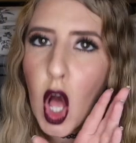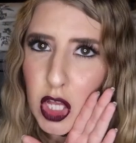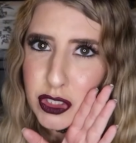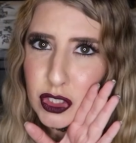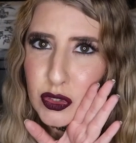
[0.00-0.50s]

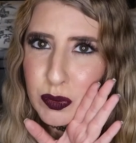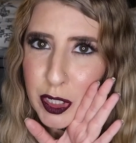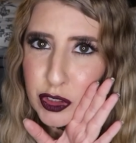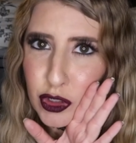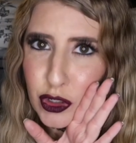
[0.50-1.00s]
also
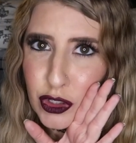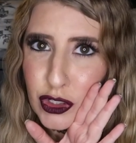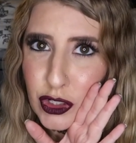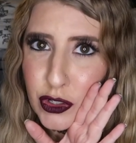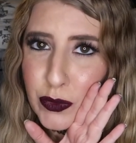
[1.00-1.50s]
make sure you
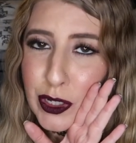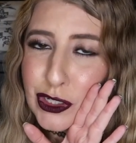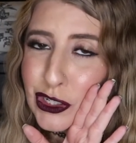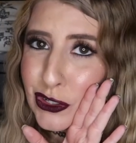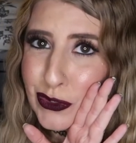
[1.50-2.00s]
do
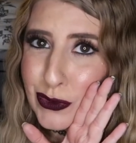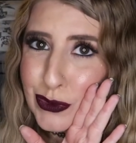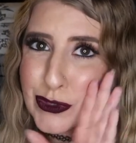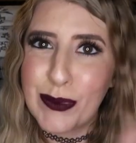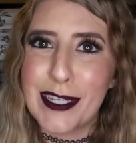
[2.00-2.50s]
Jungle
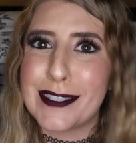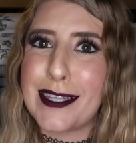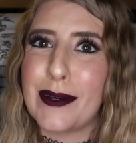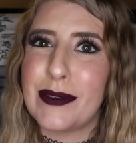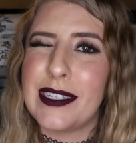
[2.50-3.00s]
Cruise, because
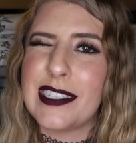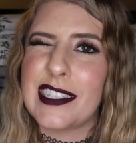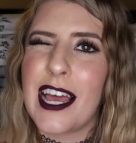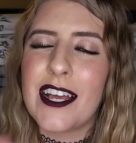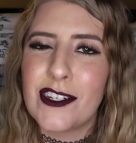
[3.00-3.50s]
that one
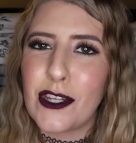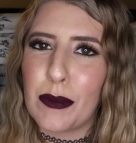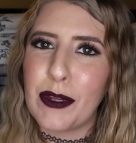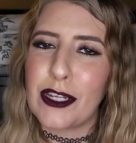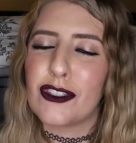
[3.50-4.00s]
is
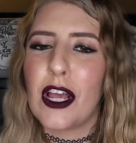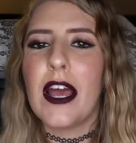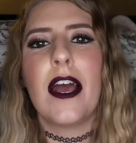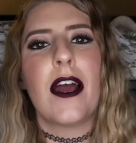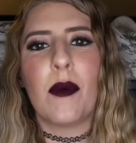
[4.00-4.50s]
top notch,
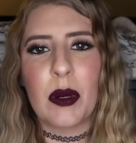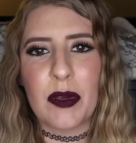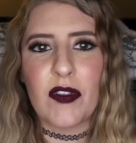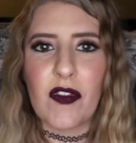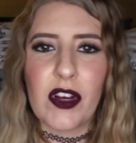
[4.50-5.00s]
one of
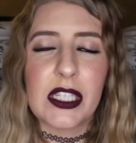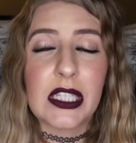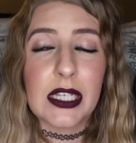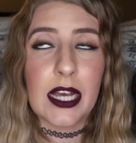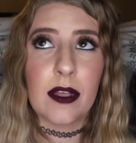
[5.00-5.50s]
my
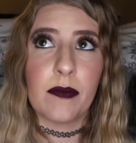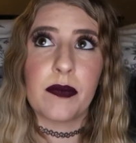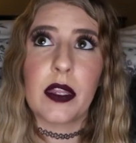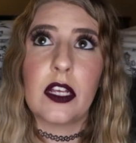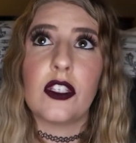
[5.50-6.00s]
favorites.
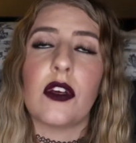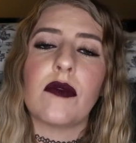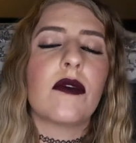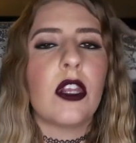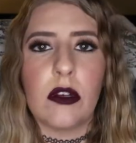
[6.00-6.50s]
Um, so,
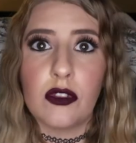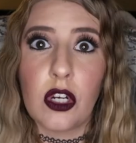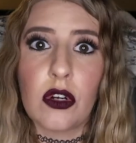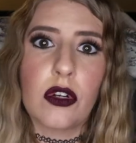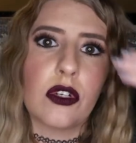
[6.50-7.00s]
you know,
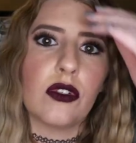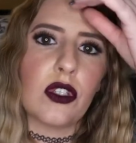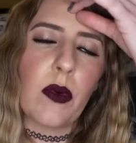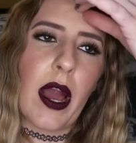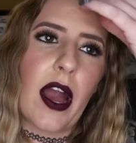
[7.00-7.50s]
Jungle Cruise,
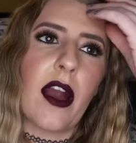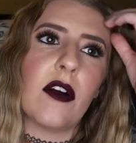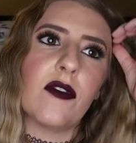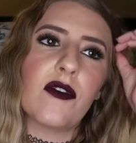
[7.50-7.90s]
you have